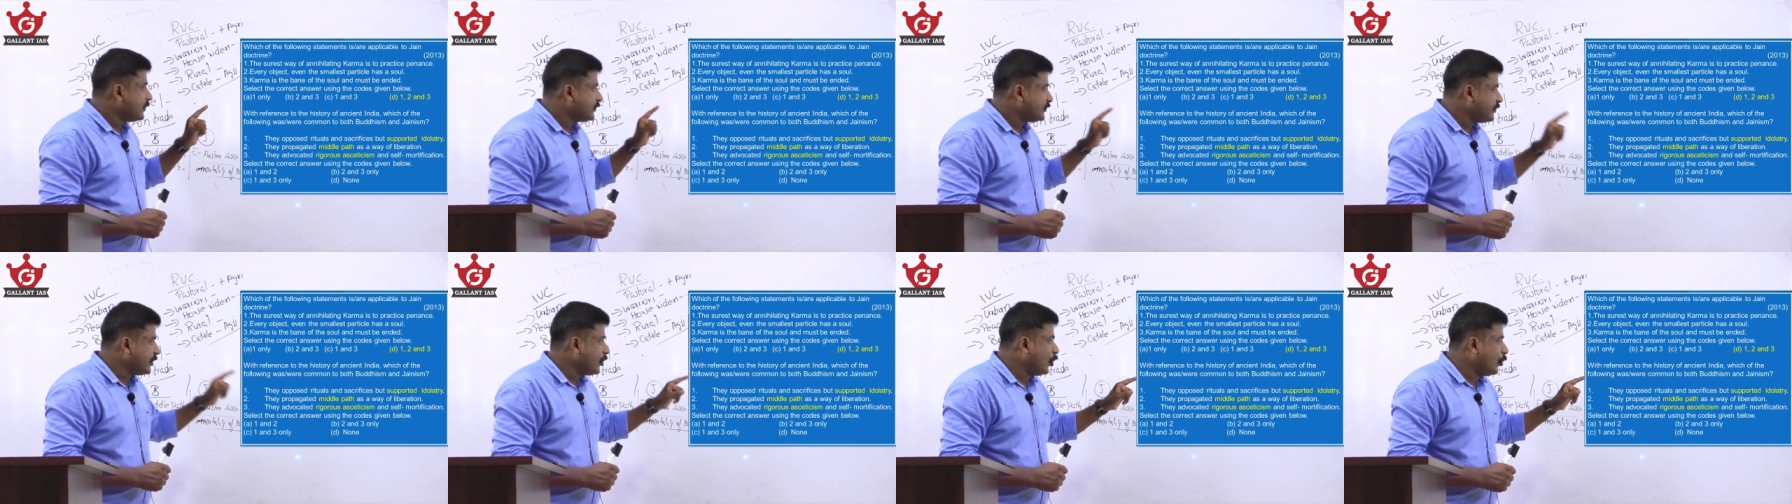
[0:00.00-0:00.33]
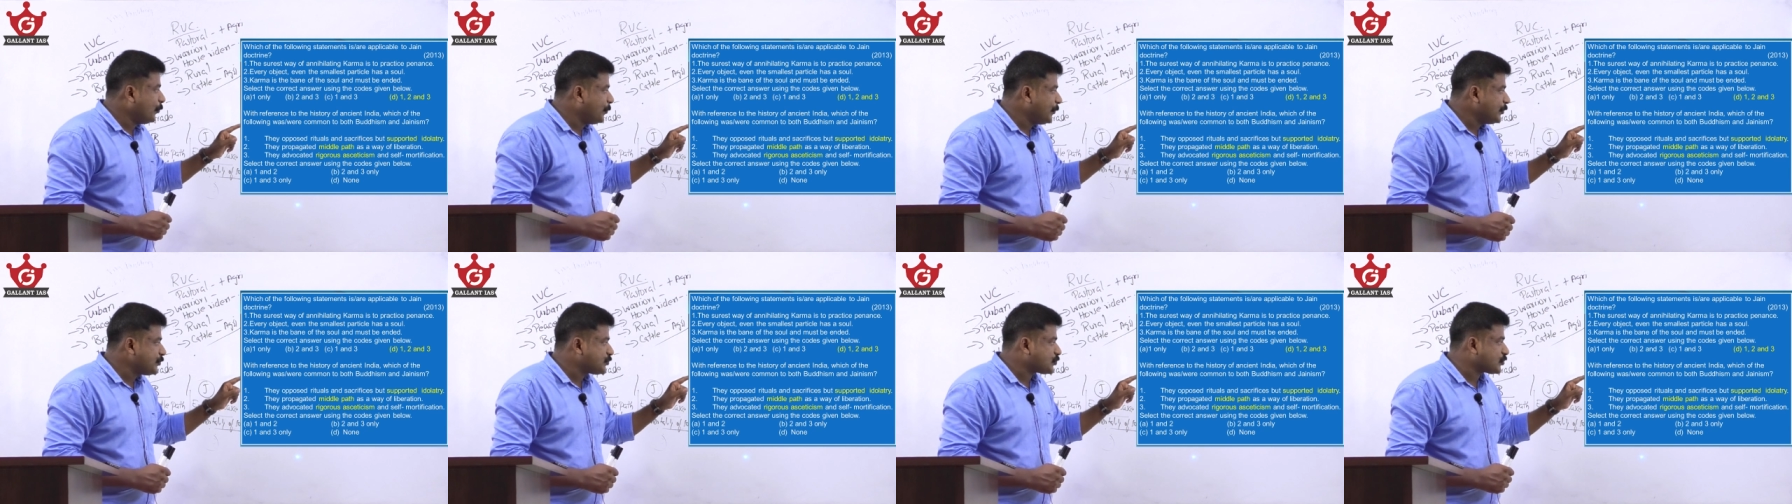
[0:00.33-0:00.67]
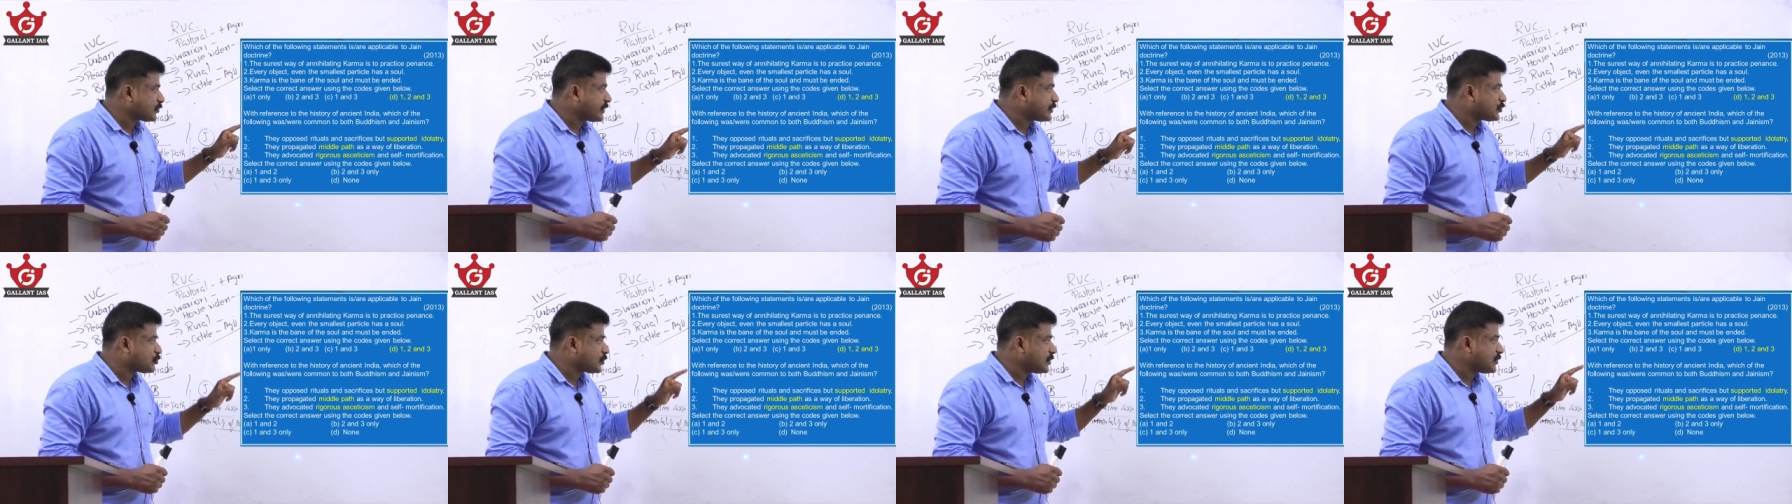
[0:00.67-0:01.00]
They opposed
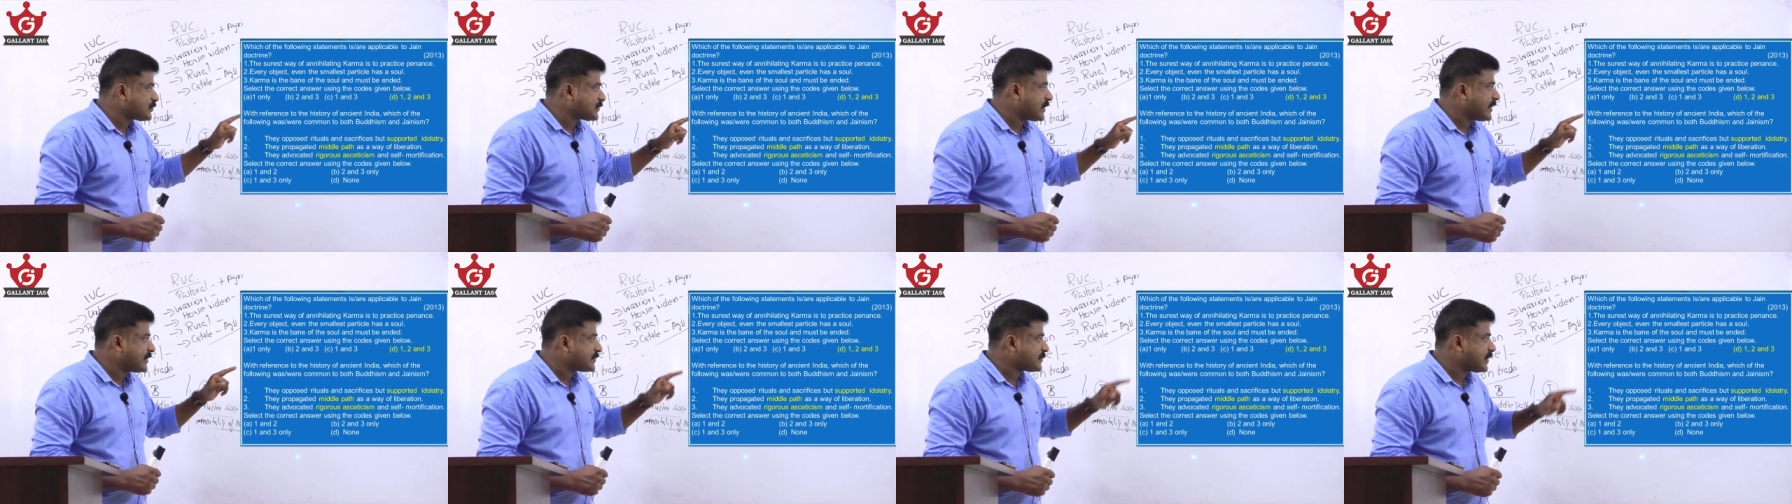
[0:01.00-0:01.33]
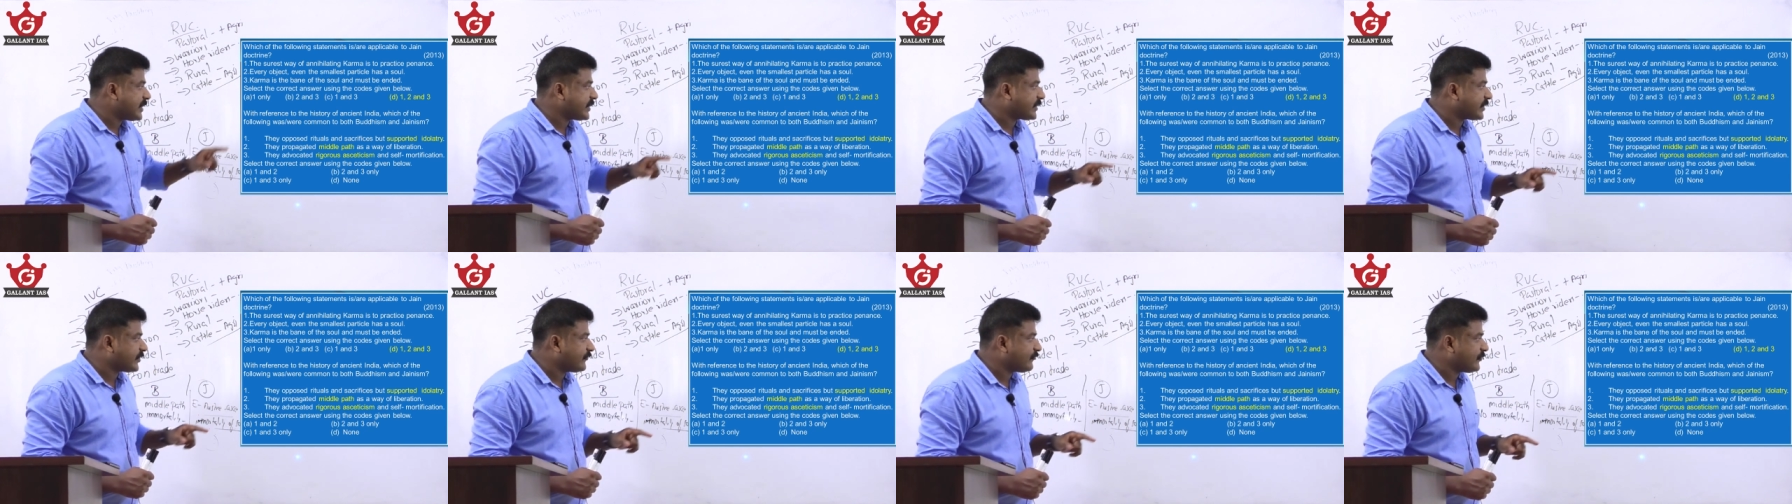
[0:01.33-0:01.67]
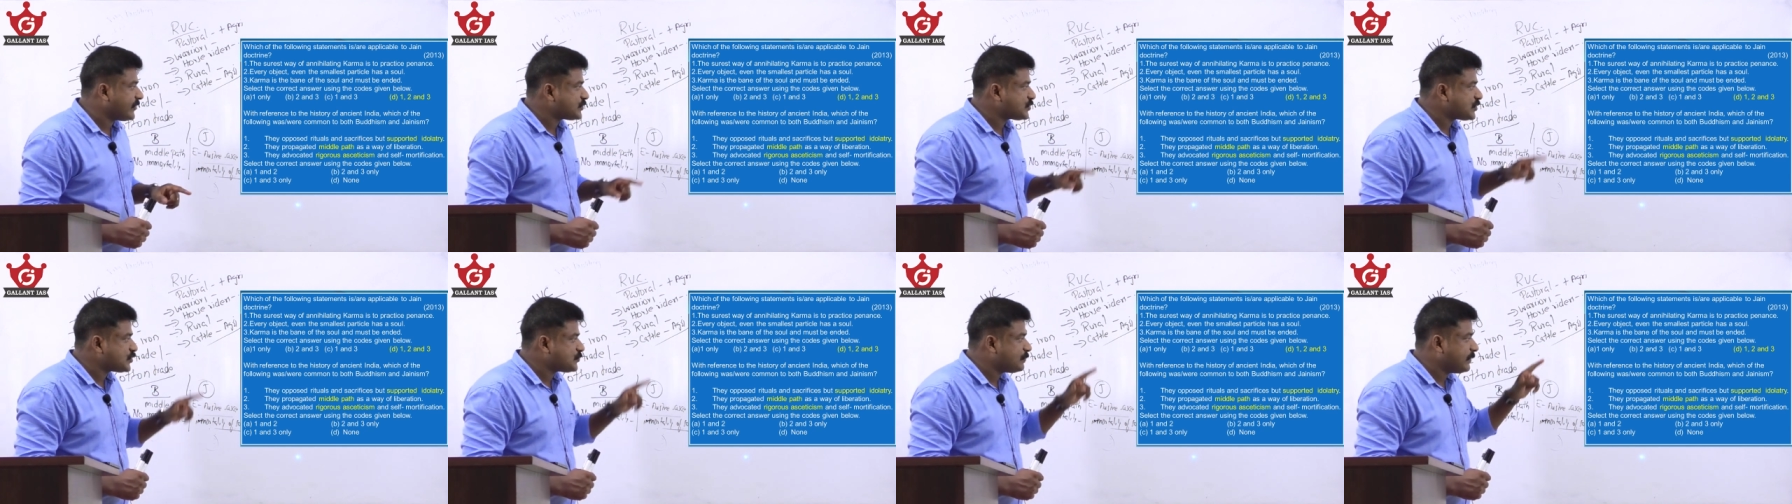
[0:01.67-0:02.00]
to rituals and
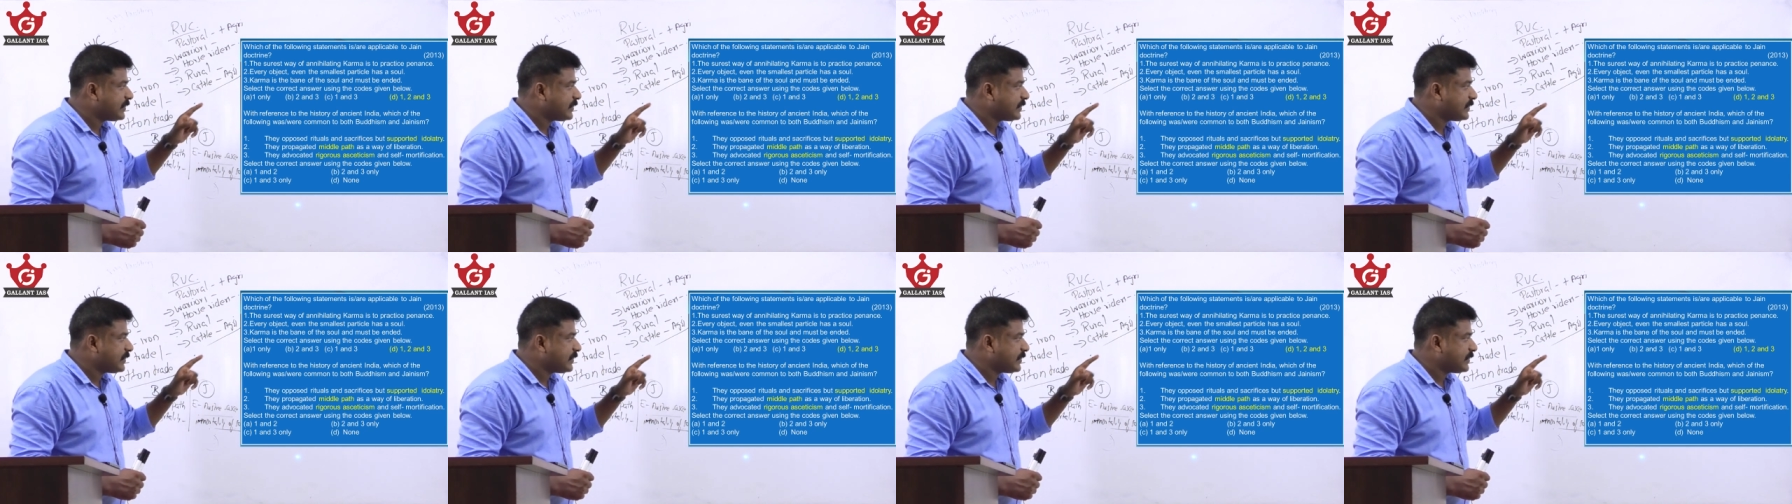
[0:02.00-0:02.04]
sacrifices